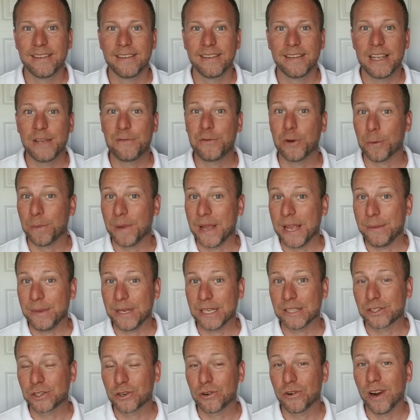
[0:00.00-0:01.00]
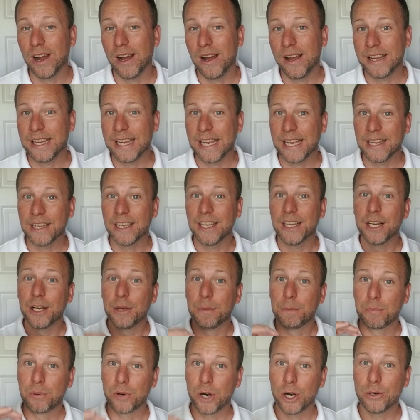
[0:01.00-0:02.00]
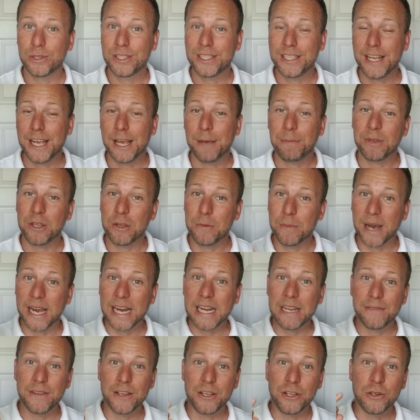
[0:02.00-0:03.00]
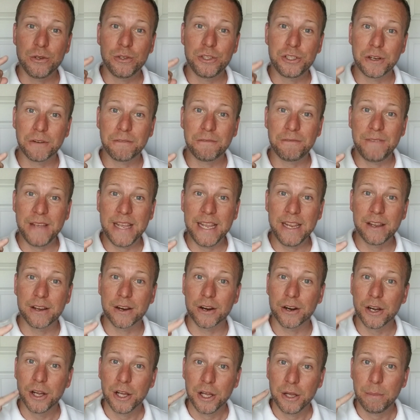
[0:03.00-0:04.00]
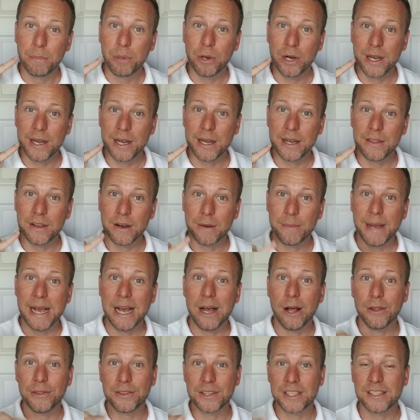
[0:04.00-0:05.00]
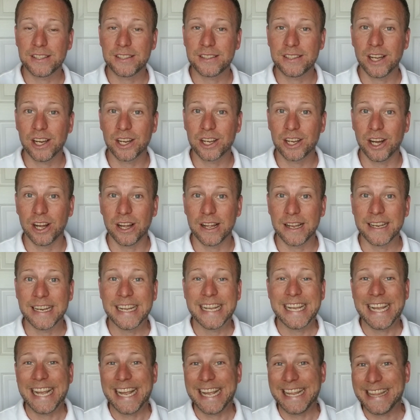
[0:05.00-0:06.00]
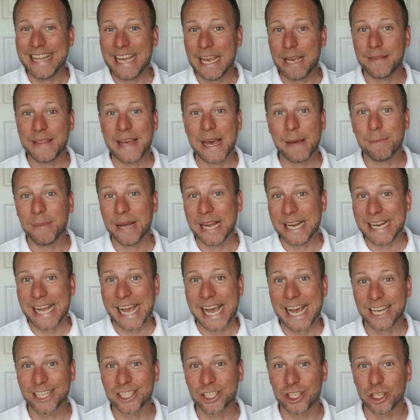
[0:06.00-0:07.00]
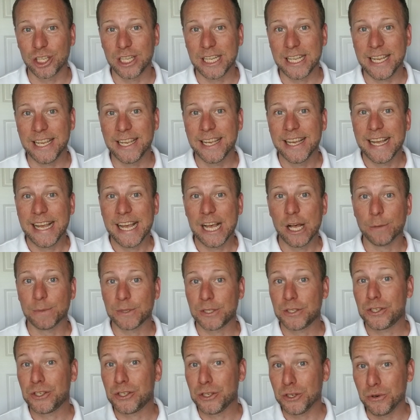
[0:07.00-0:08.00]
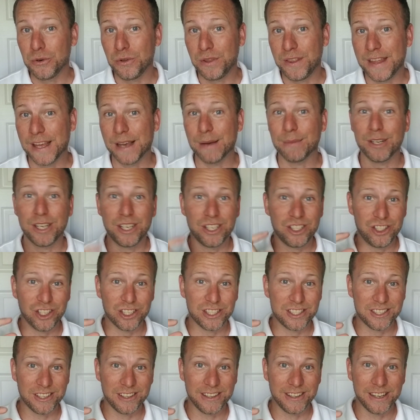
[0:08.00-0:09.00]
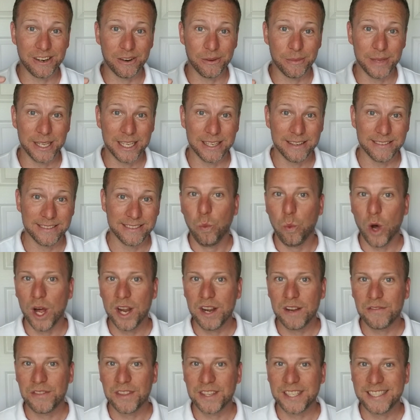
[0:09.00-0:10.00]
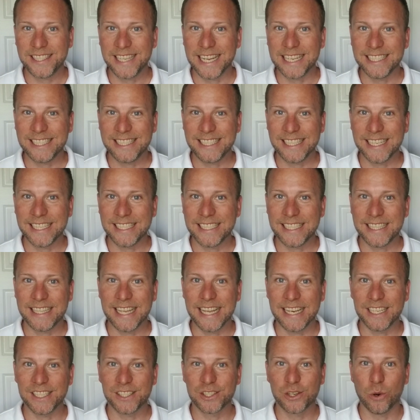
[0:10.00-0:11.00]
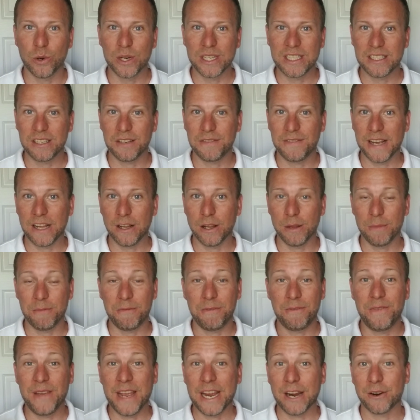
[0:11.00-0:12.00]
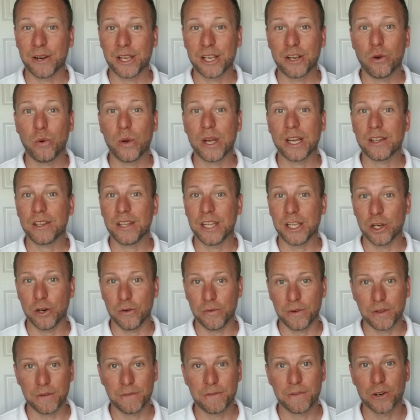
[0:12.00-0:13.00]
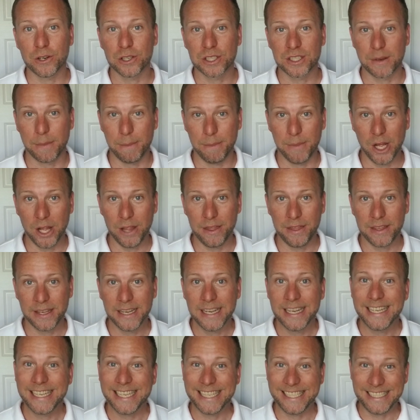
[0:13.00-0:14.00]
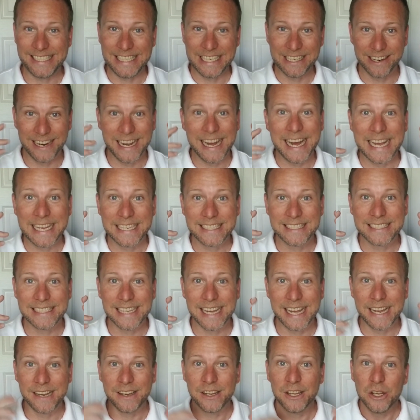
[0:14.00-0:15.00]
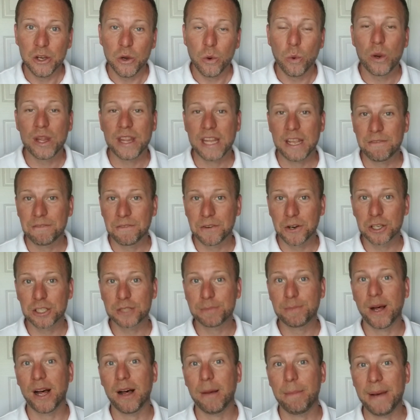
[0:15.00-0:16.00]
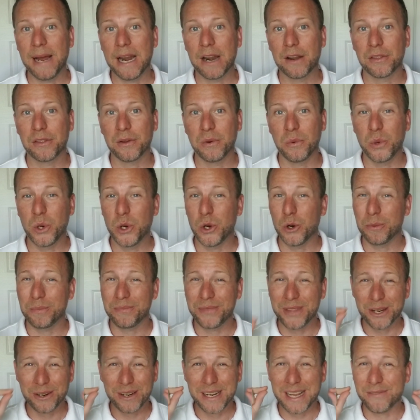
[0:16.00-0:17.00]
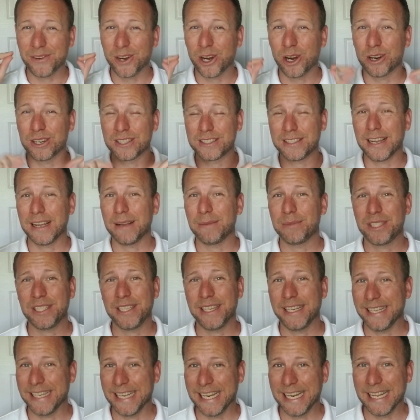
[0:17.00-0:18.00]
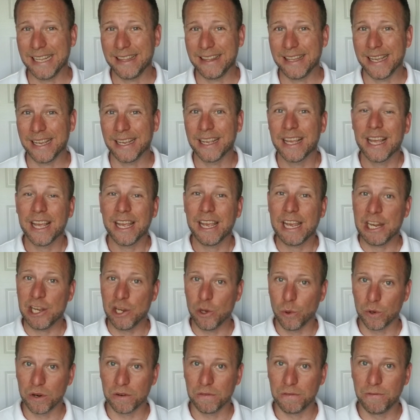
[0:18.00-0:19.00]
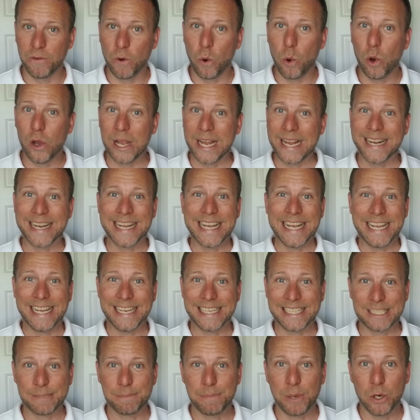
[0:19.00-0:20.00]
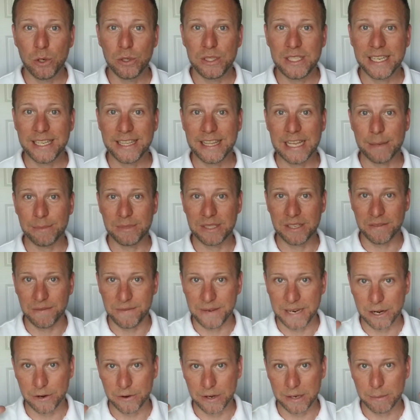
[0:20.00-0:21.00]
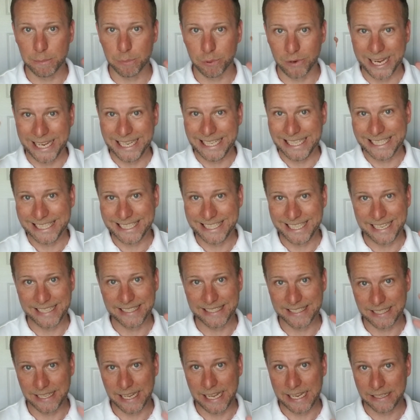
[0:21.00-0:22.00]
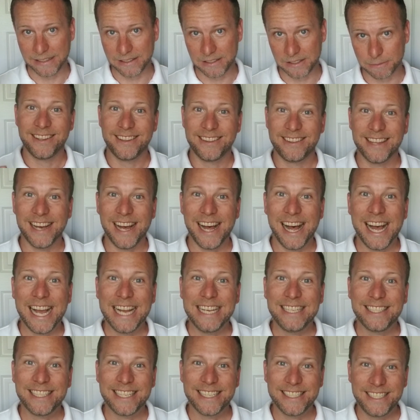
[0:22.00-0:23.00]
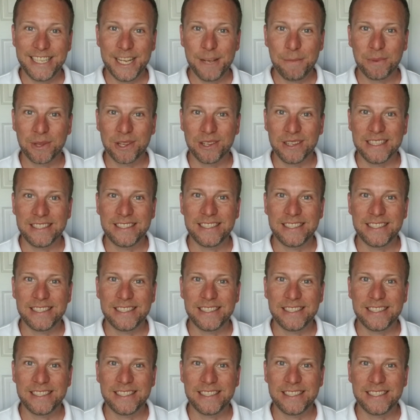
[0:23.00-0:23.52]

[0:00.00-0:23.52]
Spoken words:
If your baby is crying, pro tip, you might even use your finger, put it in their mouth to suck on, and that might actually help soothe them just a little bit. One of the senses that is going to develop very quickly over the first month is their eyesight. When they first pop out of the womb, they're going to have a hard time seeing anything, and you want to avoid exposing them to very bright, intense lights. The eyes can typically